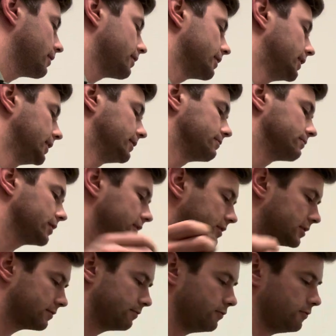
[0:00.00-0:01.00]

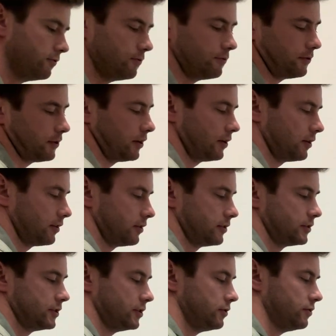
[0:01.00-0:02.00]
Let's move
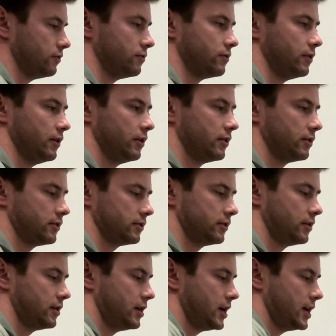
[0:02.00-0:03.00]
to
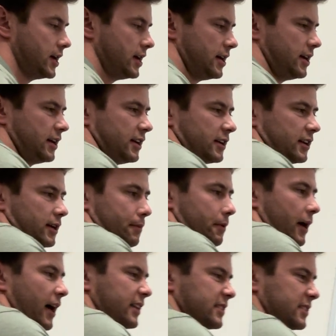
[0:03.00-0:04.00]

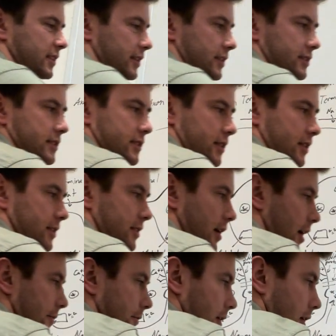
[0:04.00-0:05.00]
capacitance, the
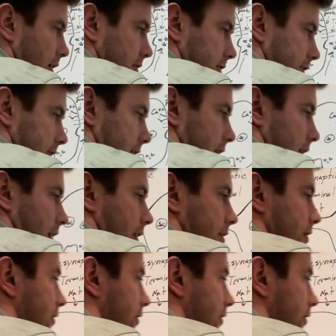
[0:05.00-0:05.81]
time constant, and the